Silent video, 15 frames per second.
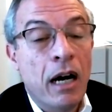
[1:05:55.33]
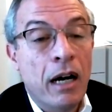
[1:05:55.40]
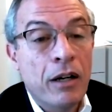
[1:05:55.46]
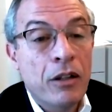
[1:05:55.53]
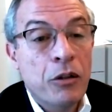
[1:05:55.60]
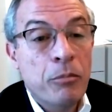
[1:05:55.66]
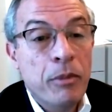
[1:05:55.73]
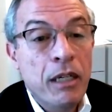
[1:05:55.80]

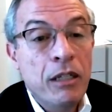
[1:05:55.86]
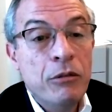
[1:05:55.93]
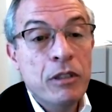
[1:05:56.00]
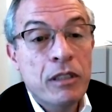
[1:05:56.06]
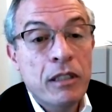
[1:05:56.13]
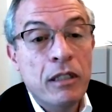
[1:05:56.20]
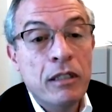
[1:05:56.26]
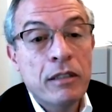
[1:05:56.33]
Are the main
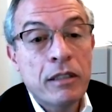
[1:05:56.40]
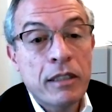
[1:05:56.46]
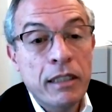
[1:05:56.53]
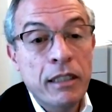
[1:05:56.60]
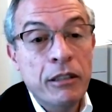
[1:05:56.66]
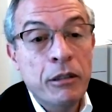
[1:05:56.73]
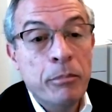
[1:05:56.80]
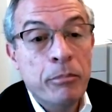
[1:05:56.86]
results
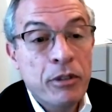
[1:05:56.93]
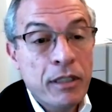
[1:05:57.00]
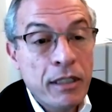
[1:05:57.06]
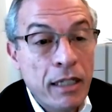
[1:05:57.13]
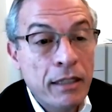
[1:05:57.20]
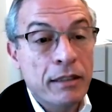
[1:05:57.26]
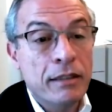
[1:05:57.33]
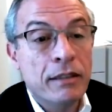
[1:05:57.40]
clearly
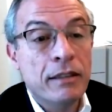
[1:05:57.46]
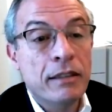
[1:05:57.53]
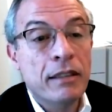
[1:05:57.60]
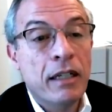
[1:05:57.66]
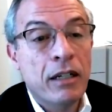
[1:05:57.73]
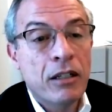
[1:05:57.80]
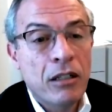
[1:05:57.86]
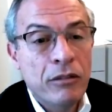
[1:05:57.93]
presented?
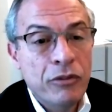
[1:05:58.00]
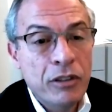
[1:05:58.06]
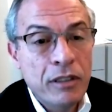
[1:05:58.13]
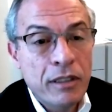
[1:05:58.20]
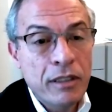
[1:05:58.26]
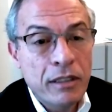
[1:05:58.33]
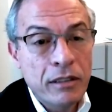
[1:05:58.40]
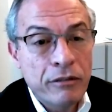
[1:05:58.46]
Are
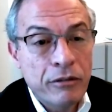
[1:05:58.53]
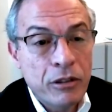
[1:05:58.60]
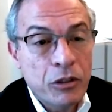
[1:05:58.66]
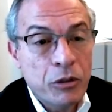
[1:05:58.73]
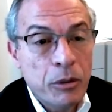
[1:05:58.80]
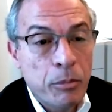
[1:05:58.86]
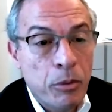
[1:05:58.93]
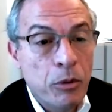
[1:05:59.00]
confidence
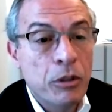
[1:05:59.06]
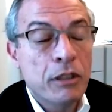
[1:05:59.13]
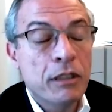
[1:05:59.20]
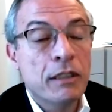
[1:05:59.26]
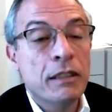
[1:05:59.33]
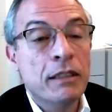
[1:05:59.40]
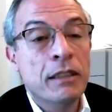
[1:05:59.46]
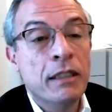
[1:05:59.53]
intervals reported?